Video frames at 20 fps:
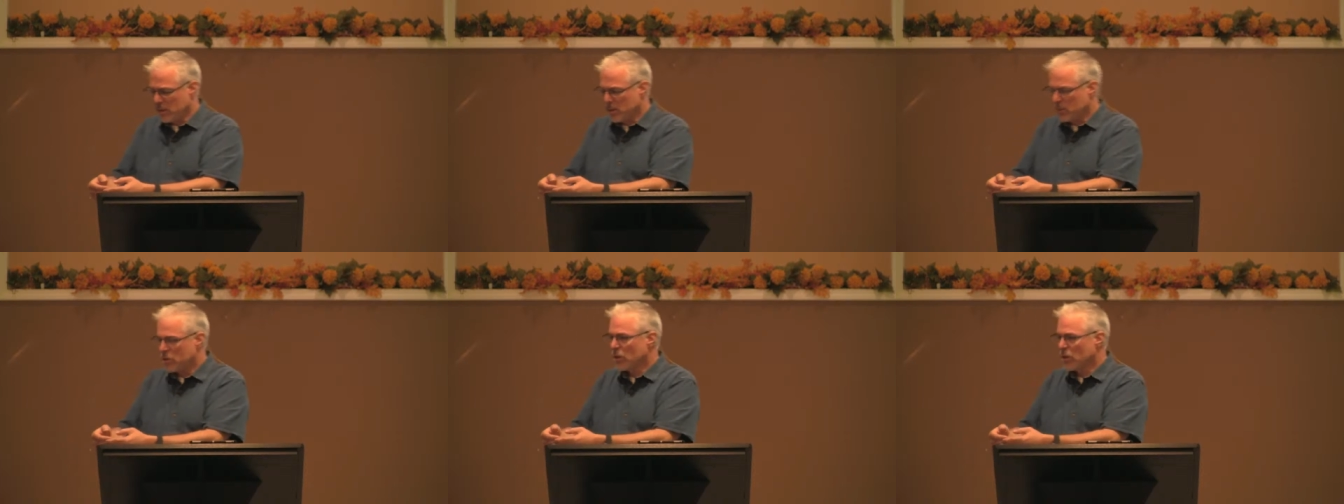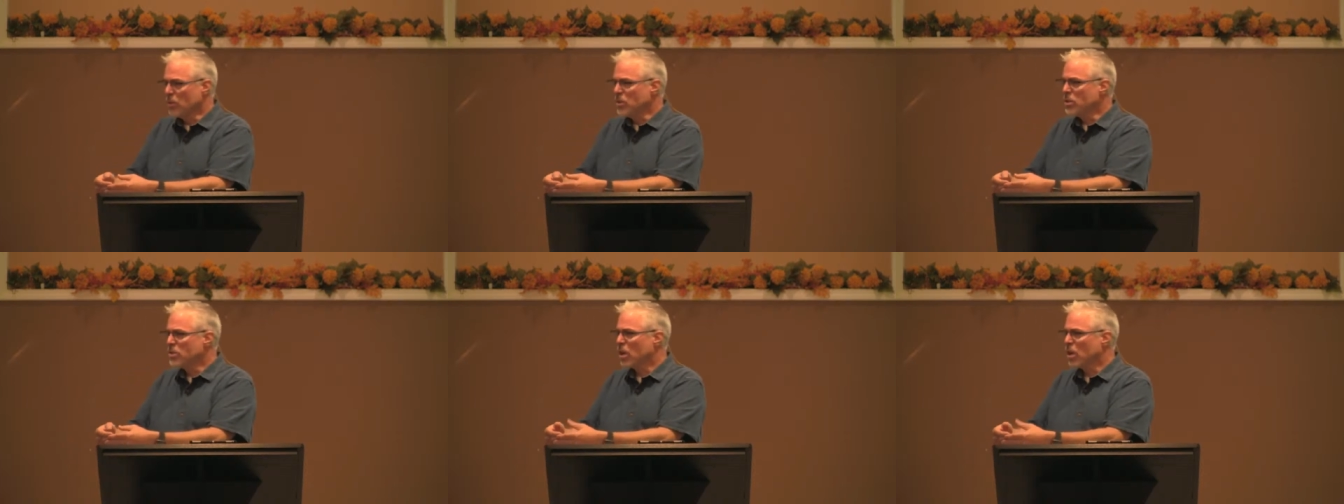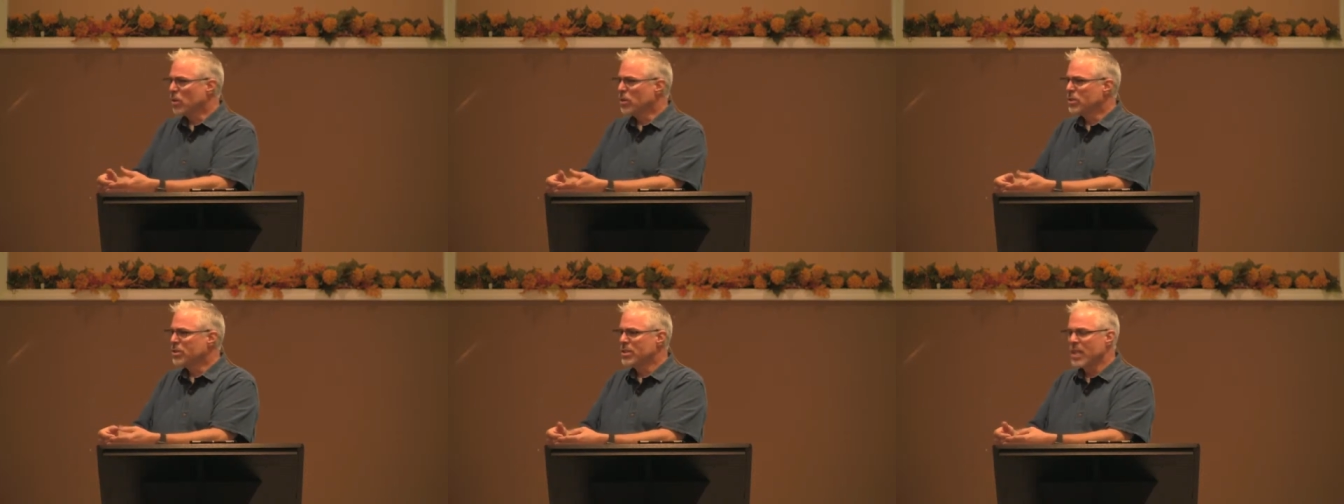so and
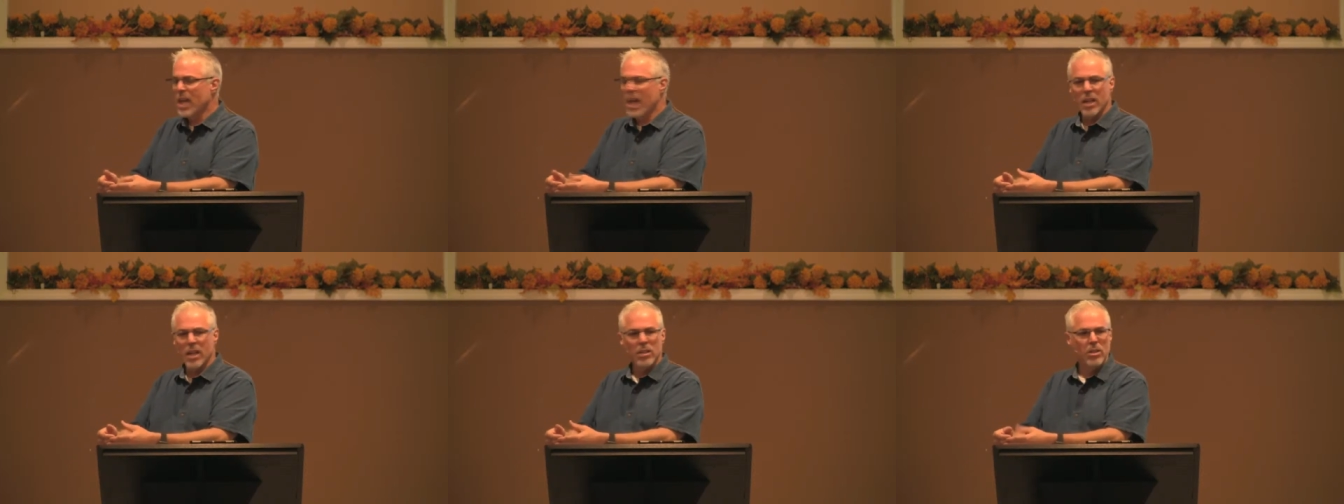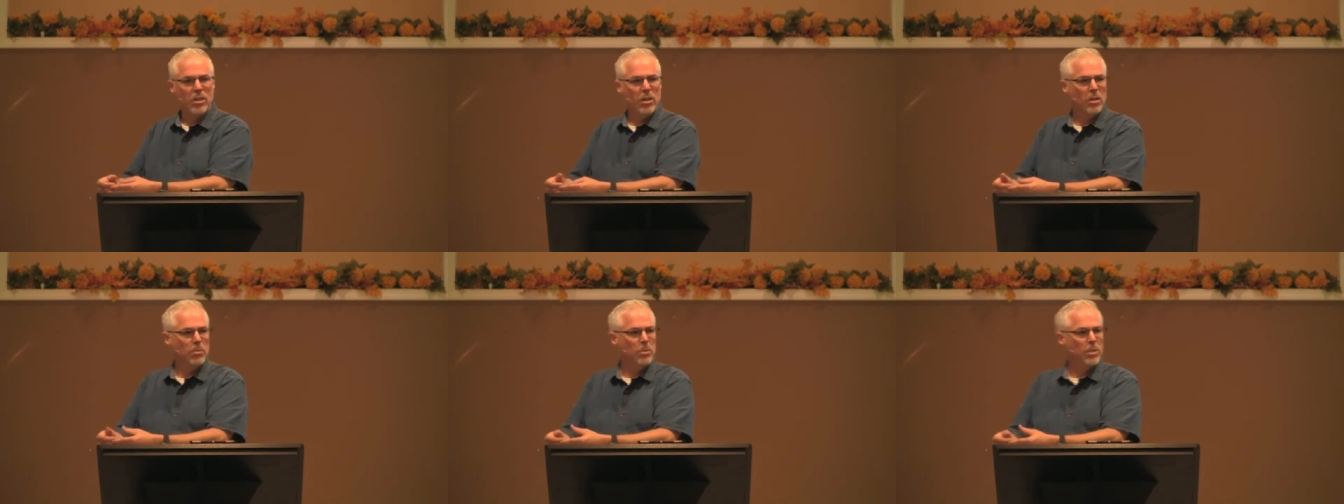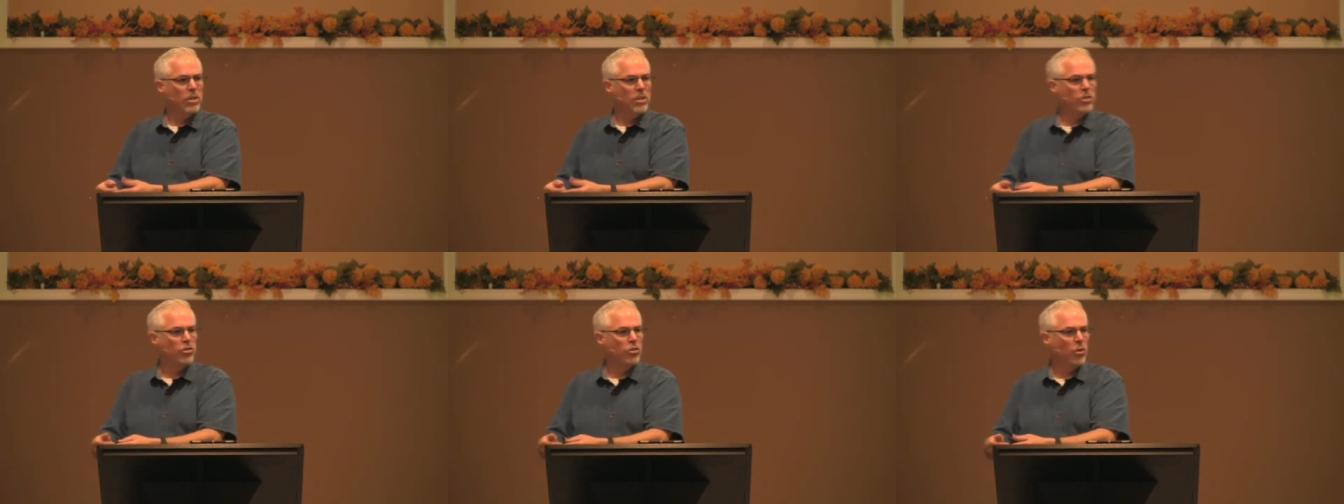so is not going to
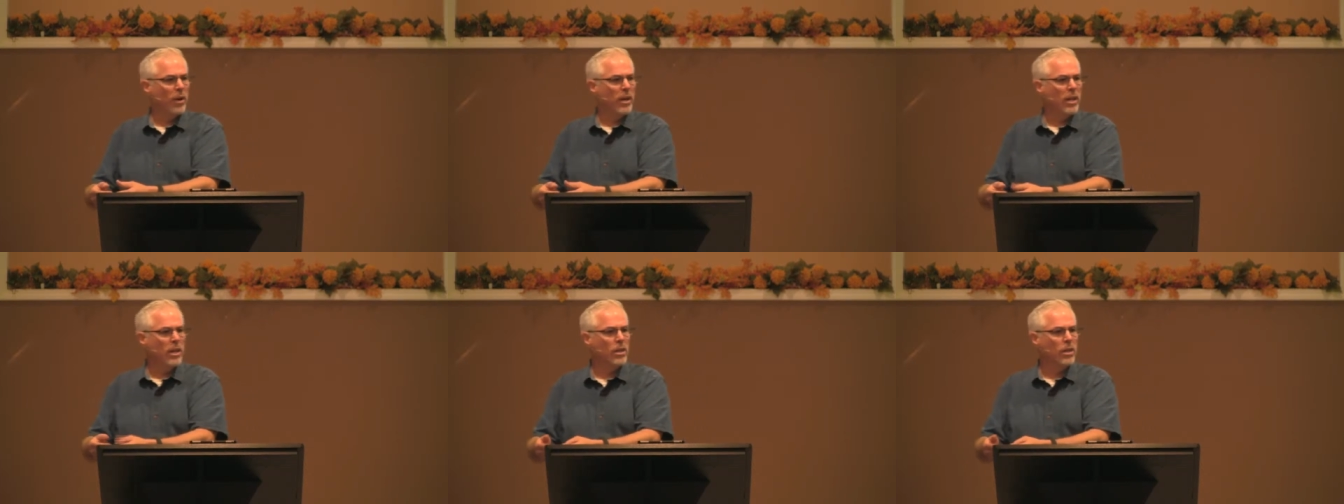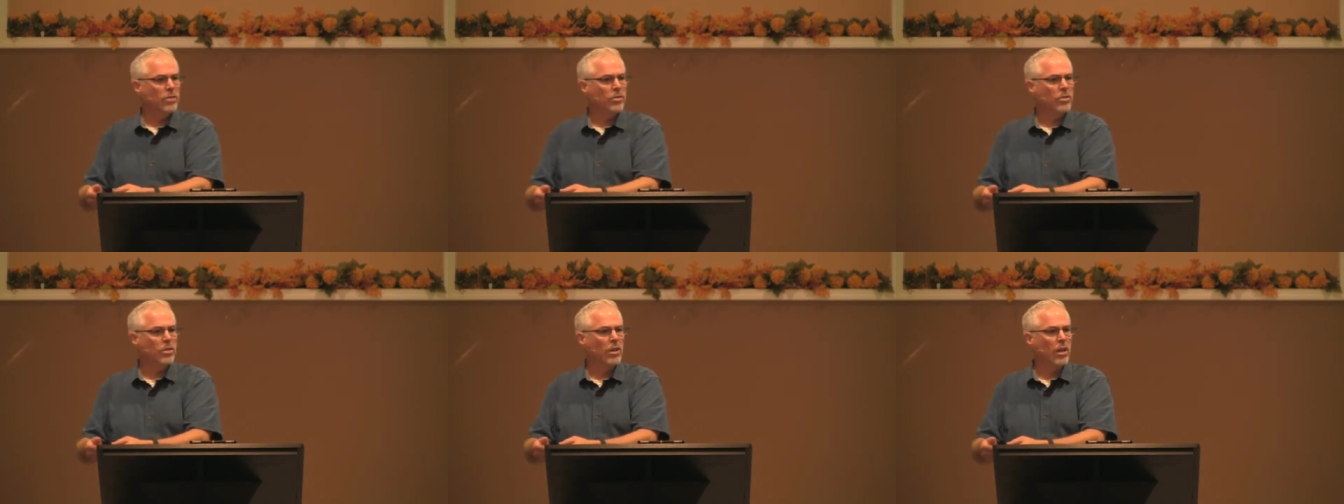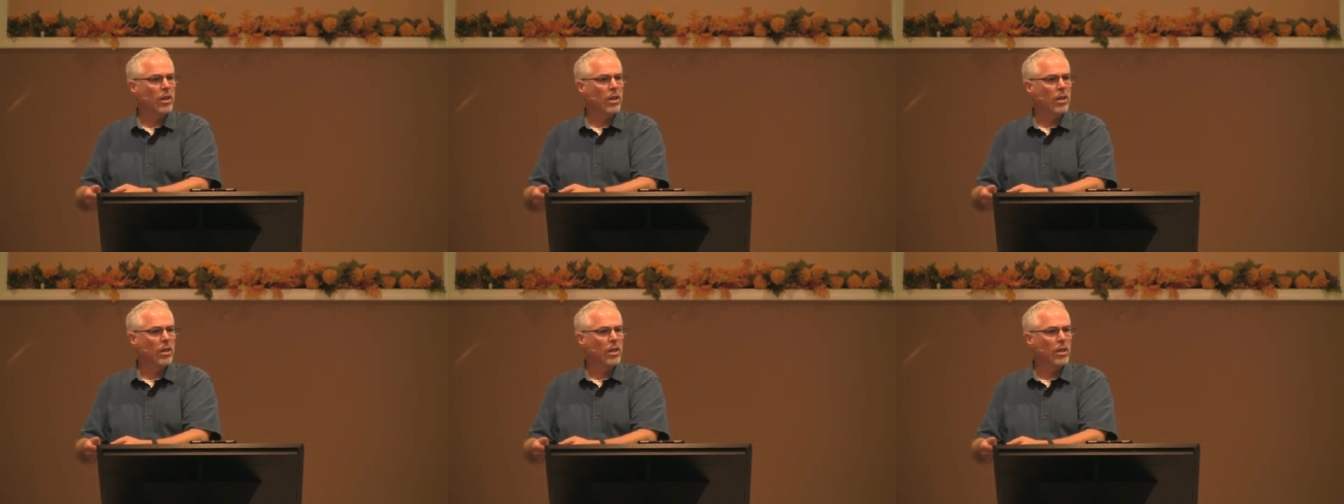be joining us
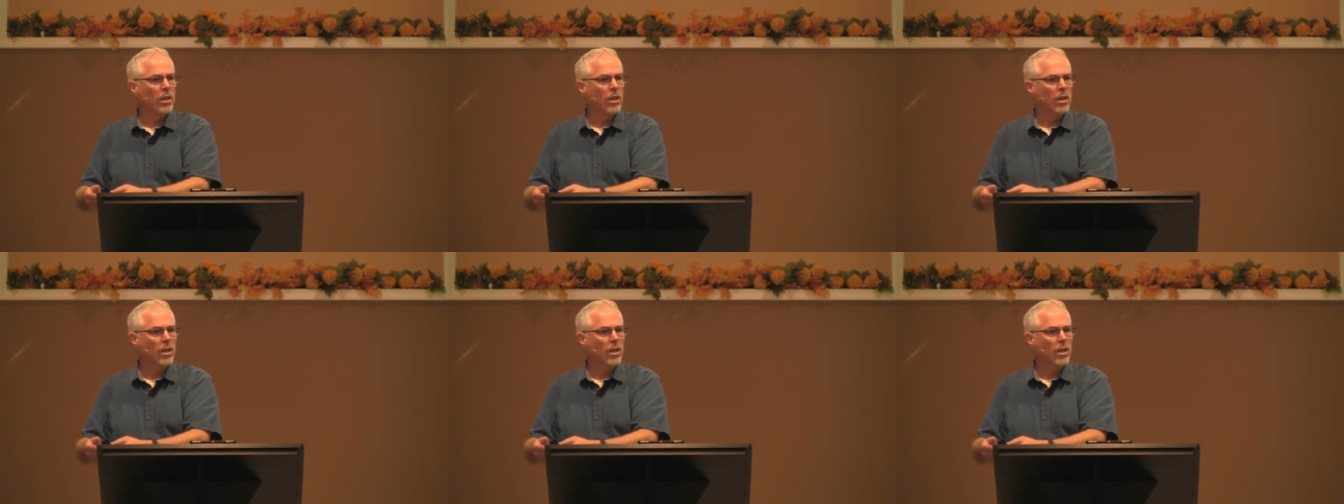tonight.